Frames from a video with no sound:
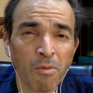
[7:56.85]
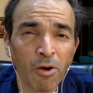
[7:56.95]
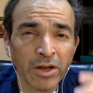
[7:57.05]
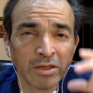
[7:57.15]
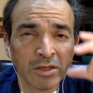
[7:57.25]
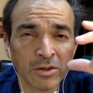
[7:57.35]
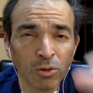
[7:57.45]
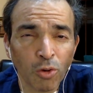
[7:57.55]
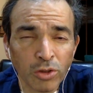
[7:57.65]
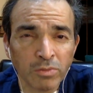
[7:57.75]
bodies
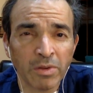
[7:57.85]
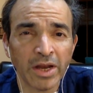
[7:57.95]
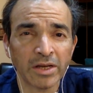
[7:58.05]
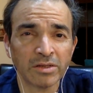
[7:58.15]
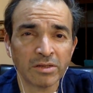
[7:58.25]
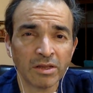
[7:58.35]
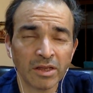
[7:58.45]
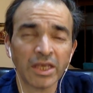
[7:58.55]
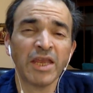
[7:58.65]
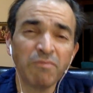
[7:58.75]
in those beds.
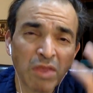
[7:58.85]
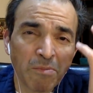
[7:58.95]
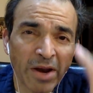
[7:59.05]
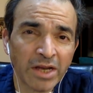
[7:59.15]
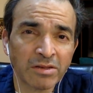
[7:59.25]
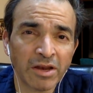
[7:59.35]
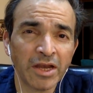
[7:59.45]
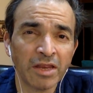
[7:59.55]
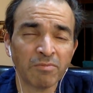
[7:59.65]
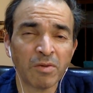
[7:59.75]
Keep the beds
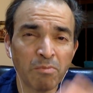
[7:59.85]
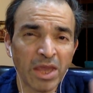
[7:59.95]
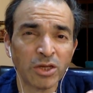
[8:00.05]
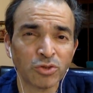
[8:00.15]
ready, but make